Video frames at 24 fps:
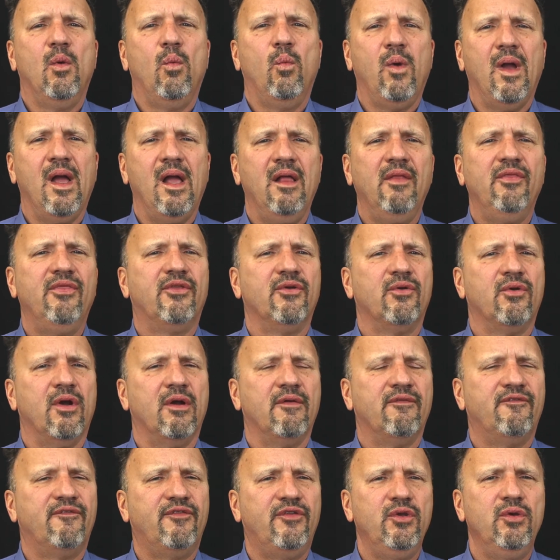Well, there are
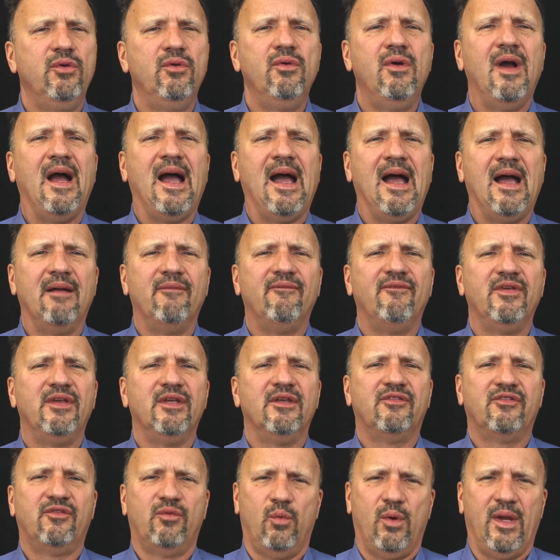a few obvious